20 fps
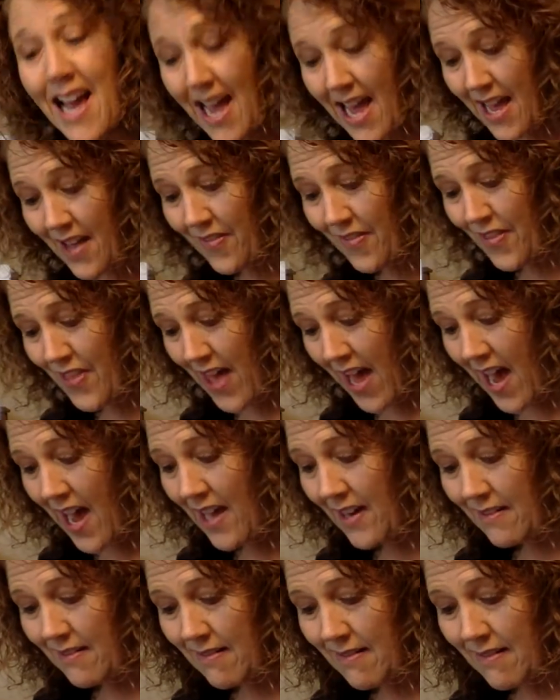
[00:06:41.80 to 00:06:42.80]
And
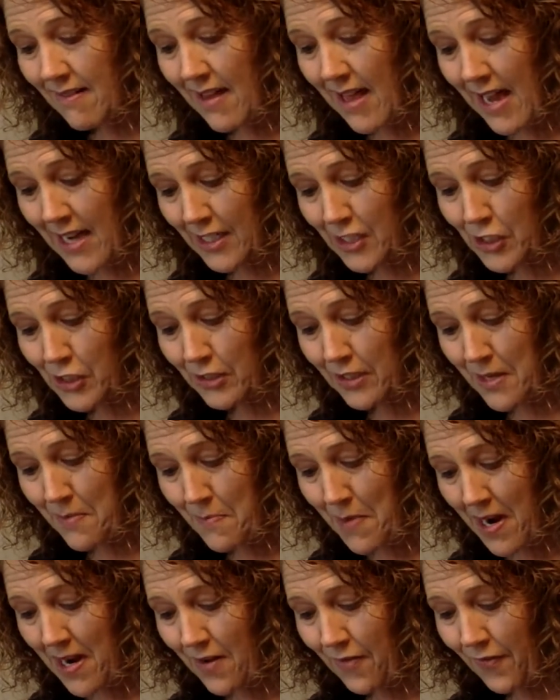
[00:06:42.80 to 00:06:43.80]
that actually
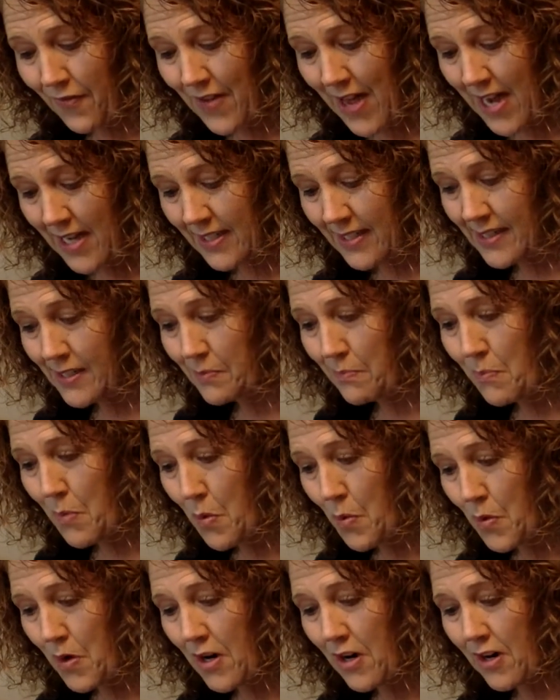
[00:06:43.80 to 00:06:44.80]
might affect
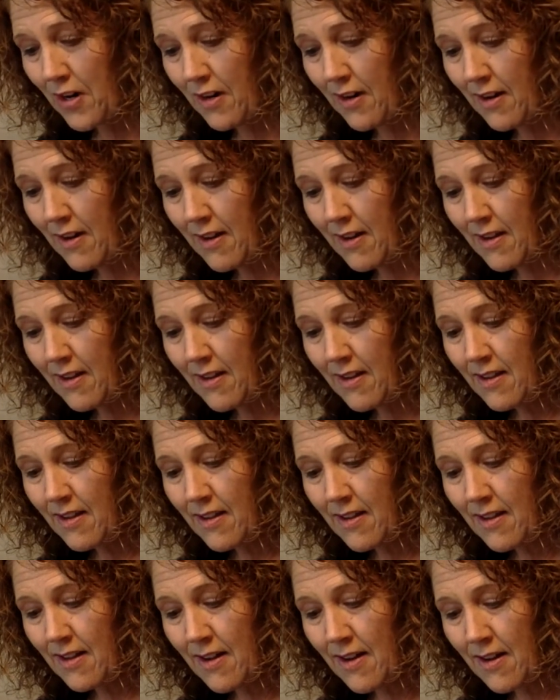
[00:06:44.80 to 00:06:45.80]
more
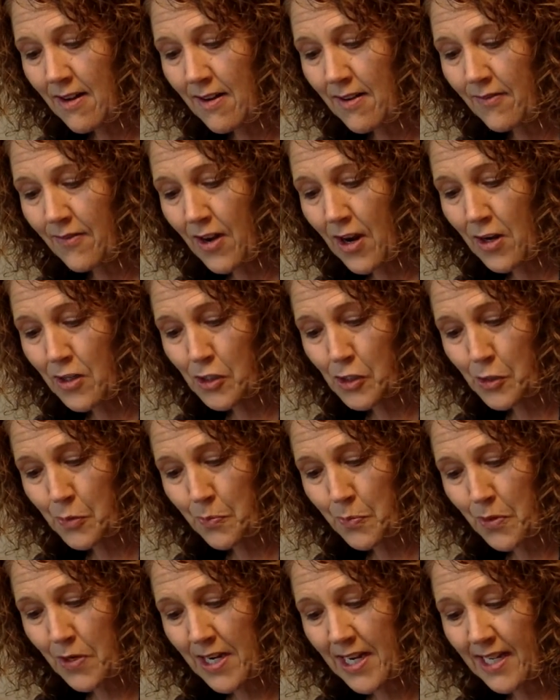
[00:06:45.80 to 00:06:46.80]
of our
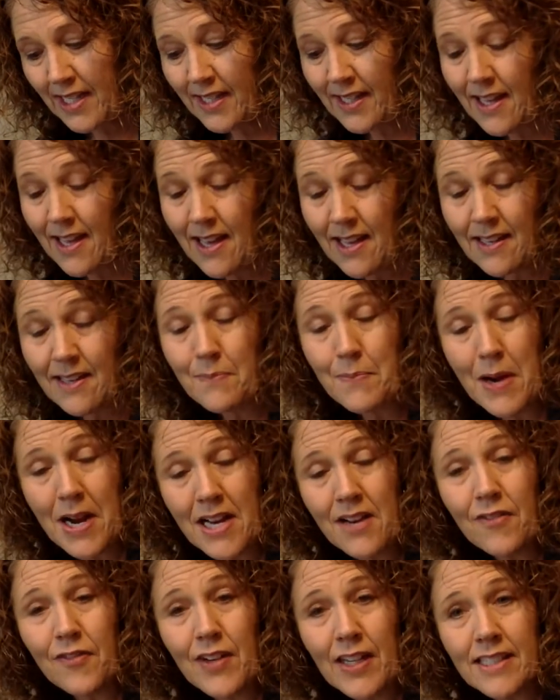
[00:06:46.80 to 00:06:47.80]
spring, and it
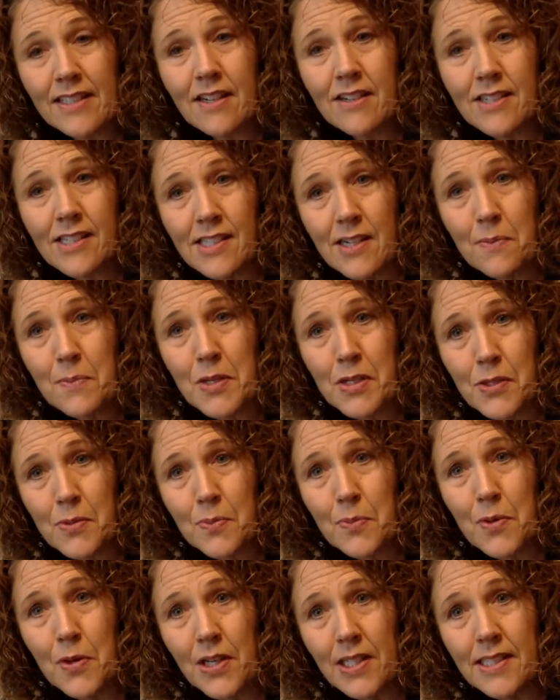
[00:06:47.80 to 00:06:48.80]
might affect our summer
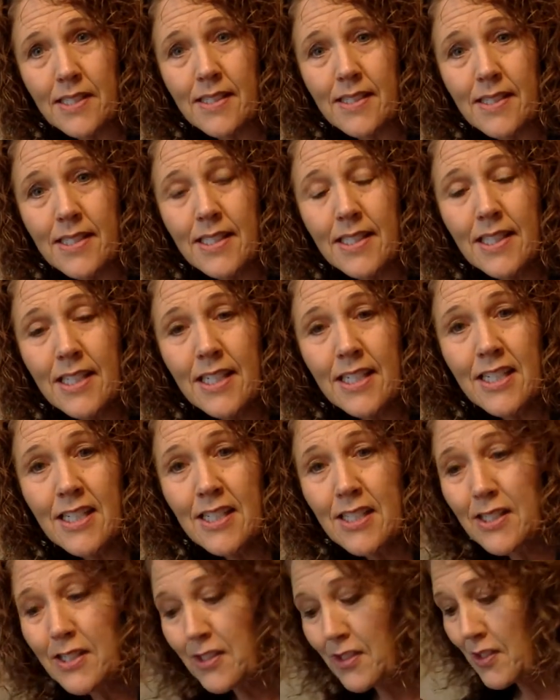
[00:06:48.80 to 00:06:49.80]
sports.
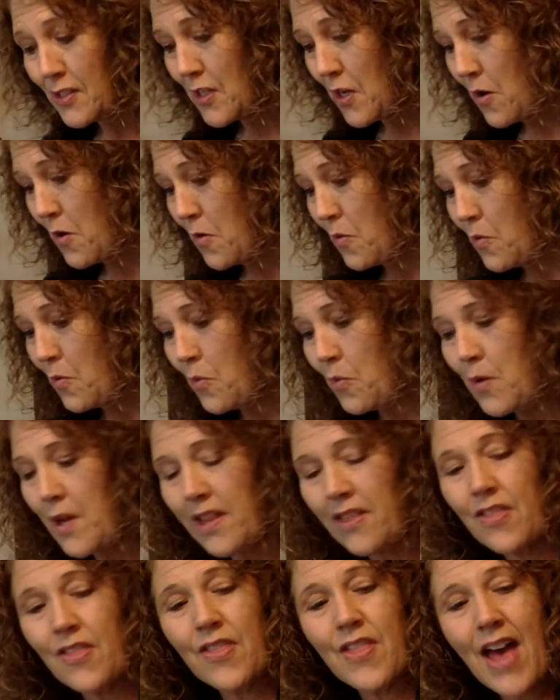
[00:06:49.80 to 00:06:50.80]
So
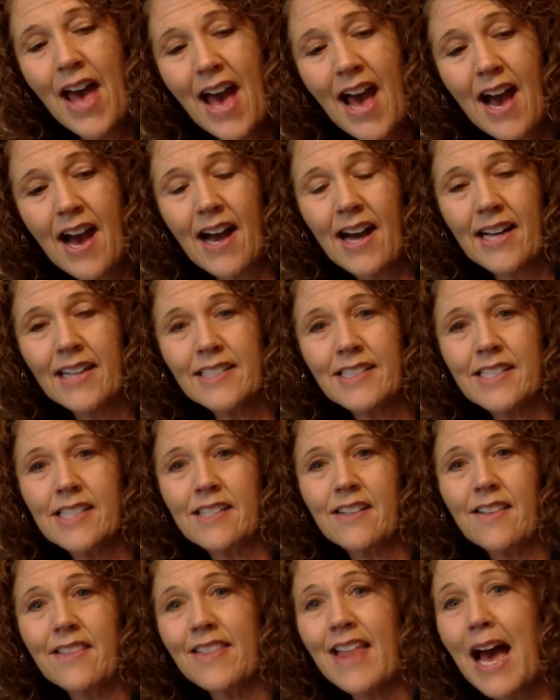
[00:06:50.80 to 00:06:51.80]
with that,
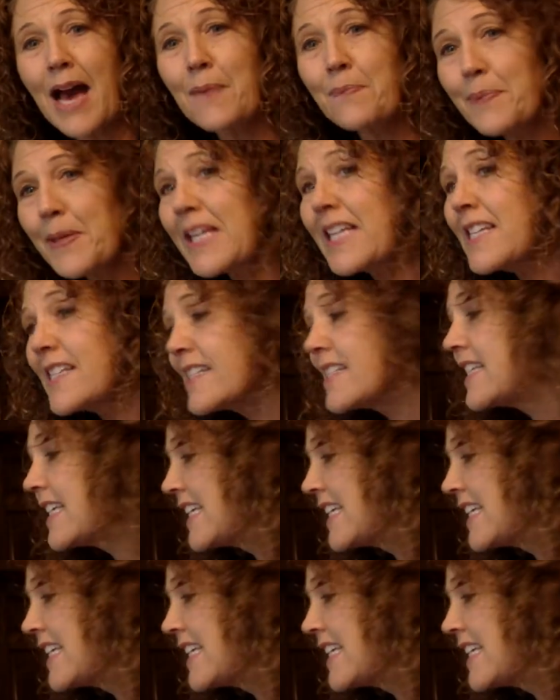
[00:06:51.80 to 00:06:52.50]
that piece